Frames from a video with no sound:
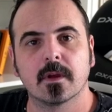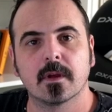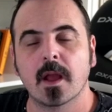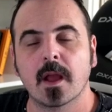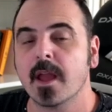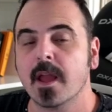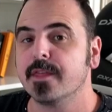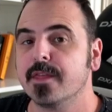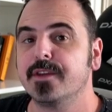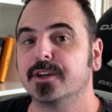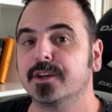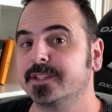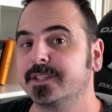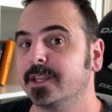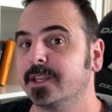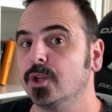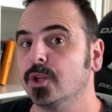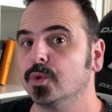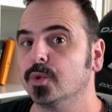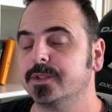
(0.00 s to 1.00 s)
There's a
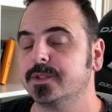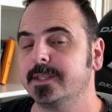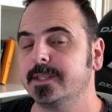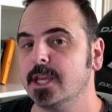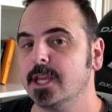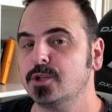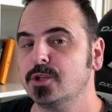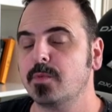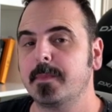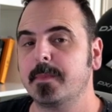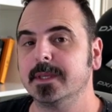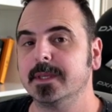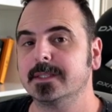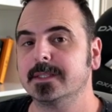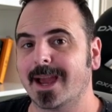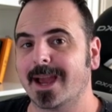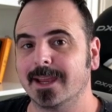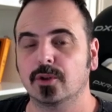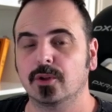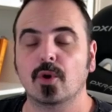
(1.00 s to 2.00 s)
new CHPP
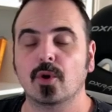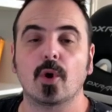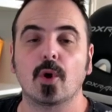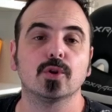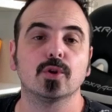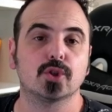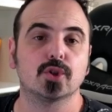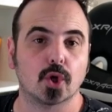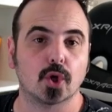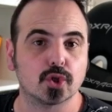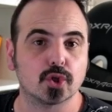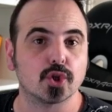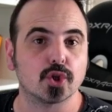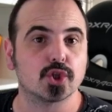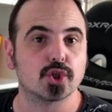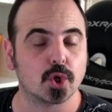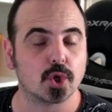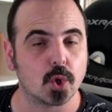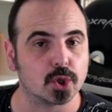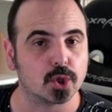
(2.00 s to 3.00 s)
site called TOTO
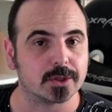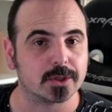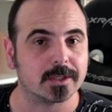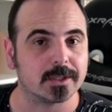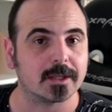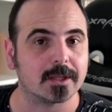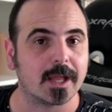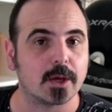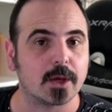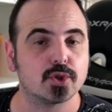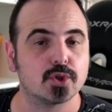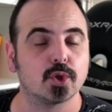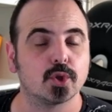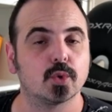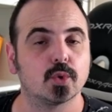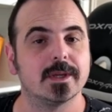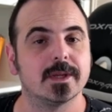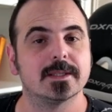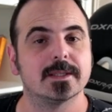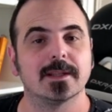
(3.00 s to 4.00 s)
Scores that allows you to
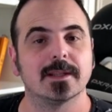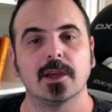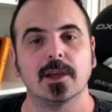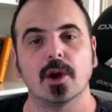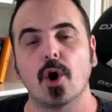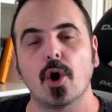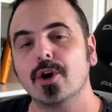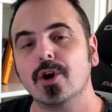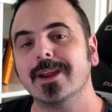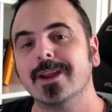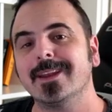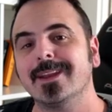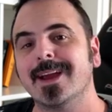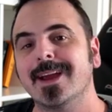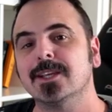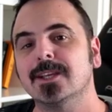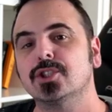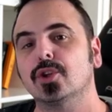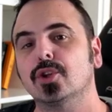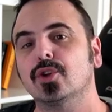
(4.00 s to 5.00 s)
easily organize
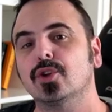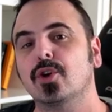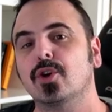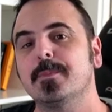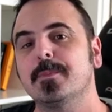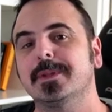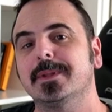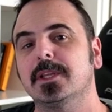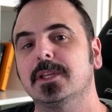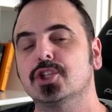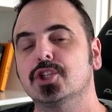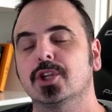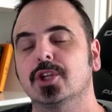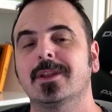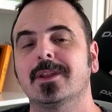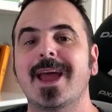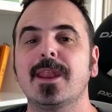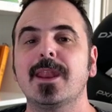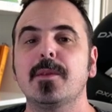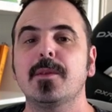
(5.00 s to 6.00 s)
TOTO competition
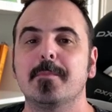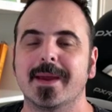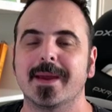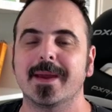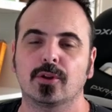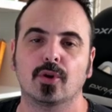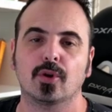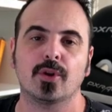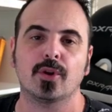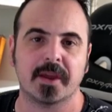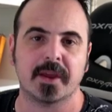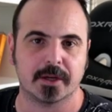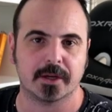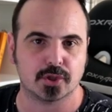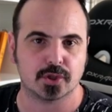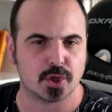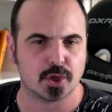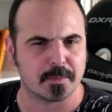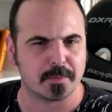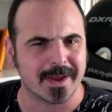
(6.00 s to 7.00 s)
and bet on
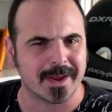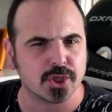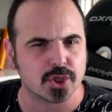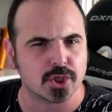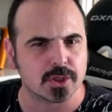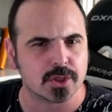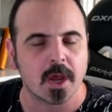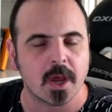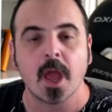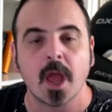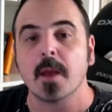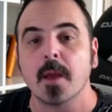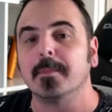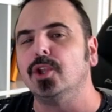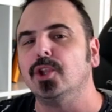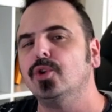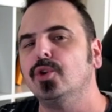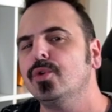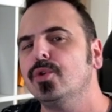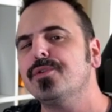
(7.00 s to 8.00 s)
Hattrick matches. But
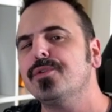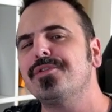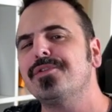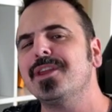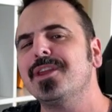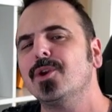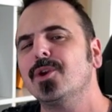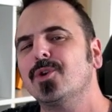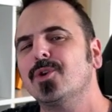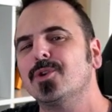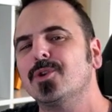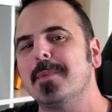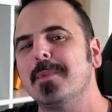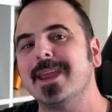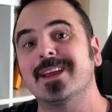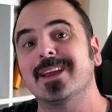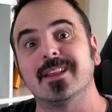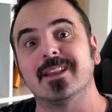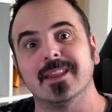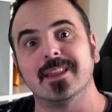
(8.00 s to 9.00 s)
do you think you could make a
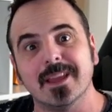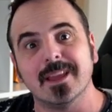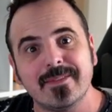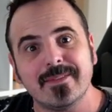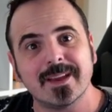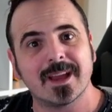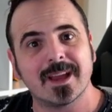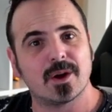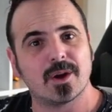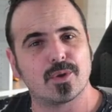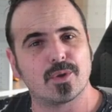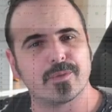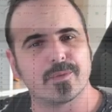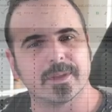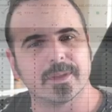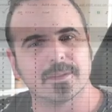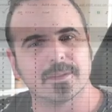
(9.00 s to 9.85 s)
living out of it?